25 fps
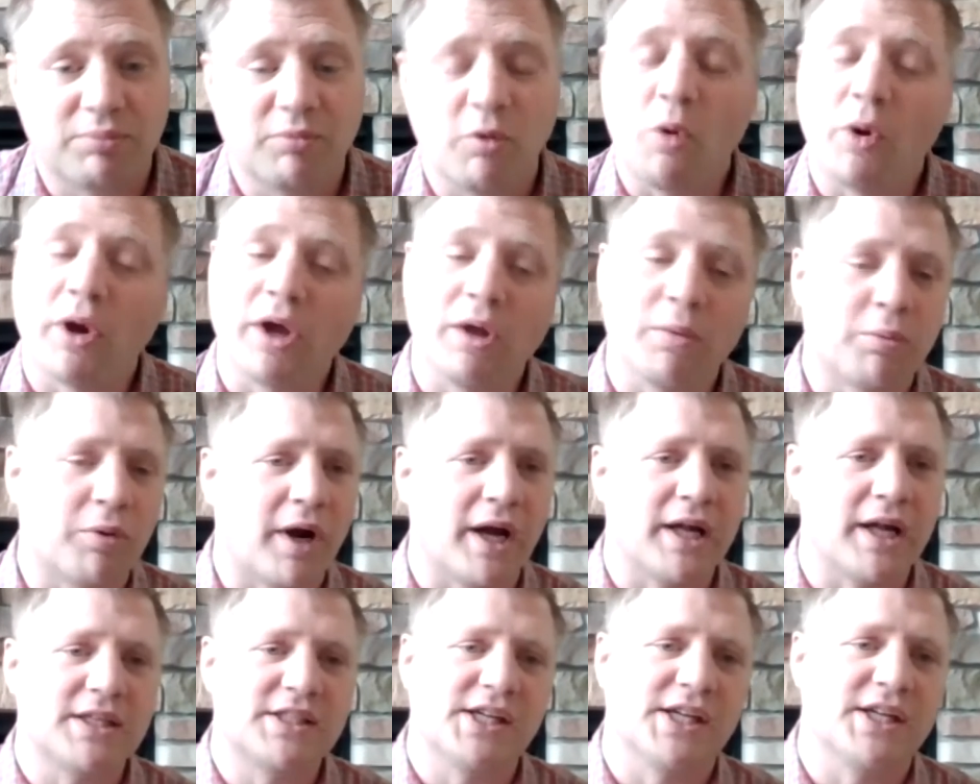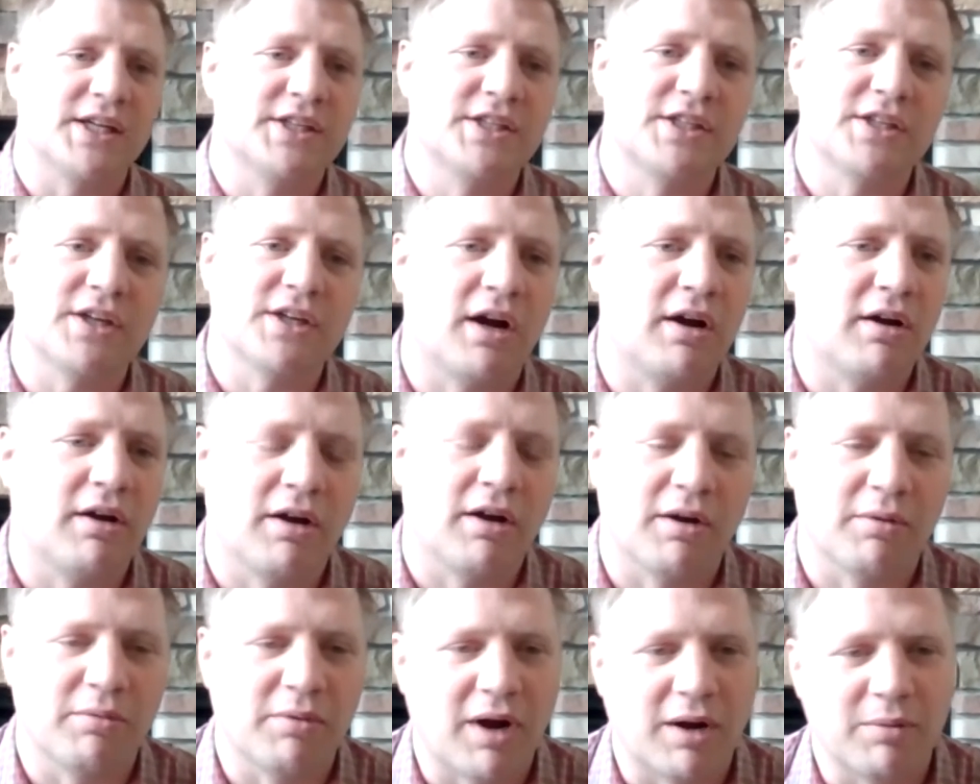Oil prices
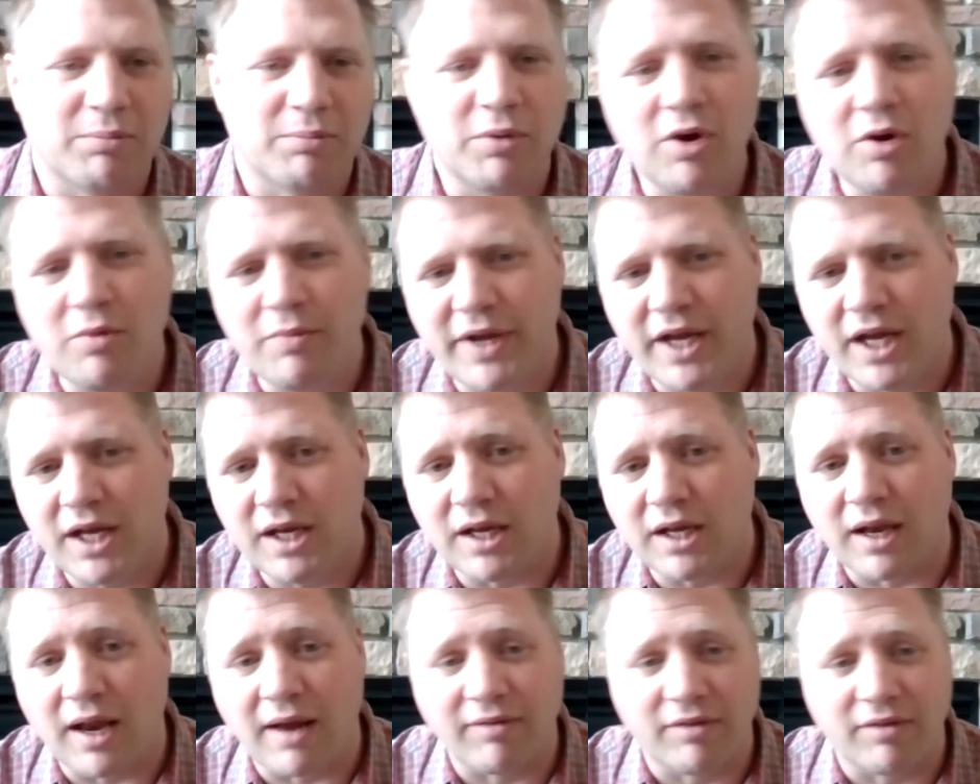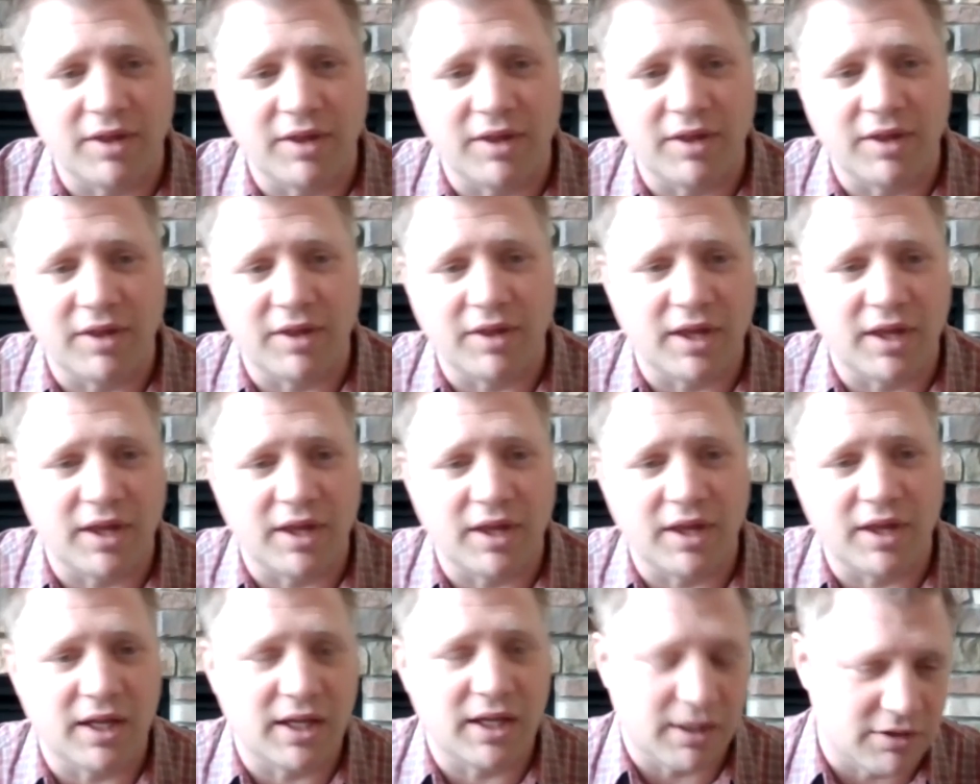are booming, and
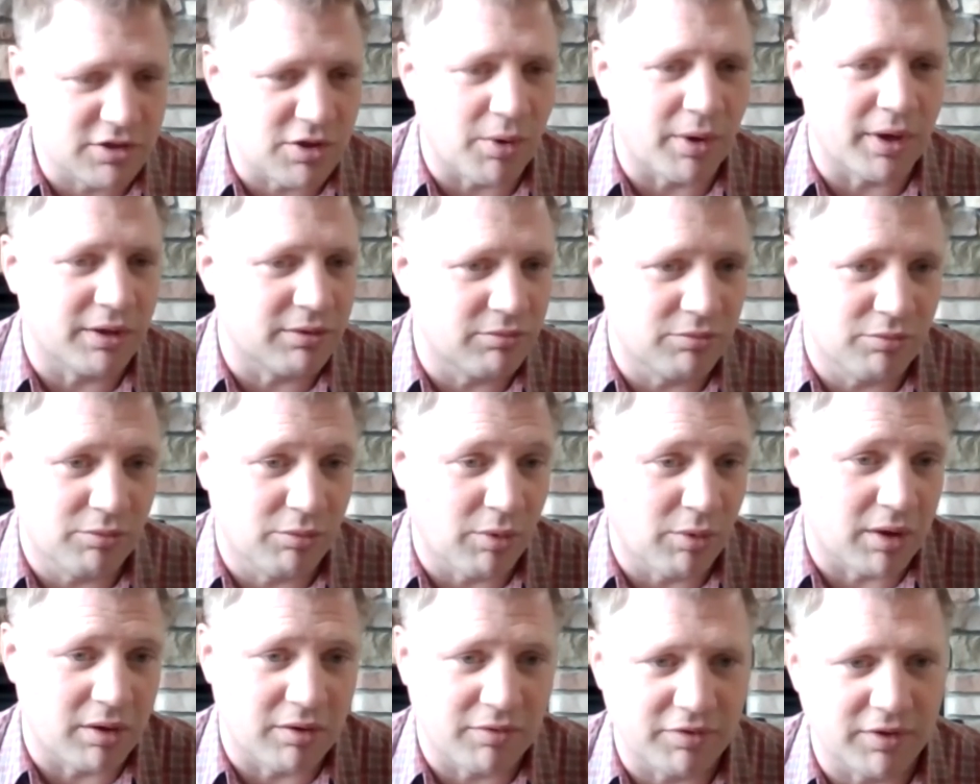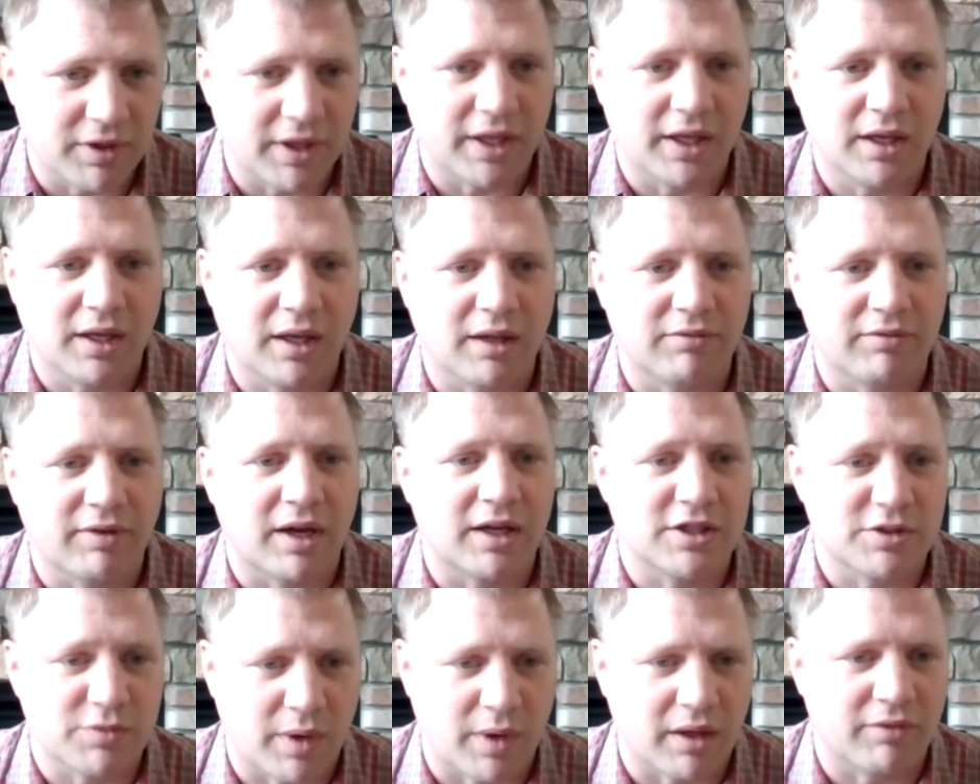everything is going wonderfully in
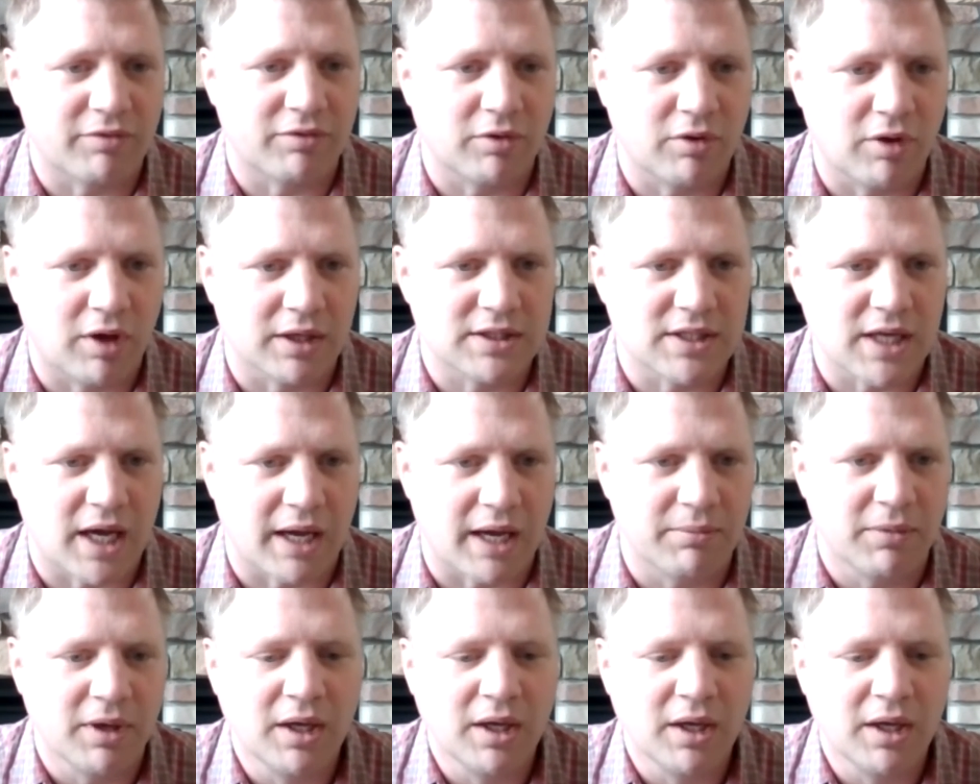Venezuela for a long time.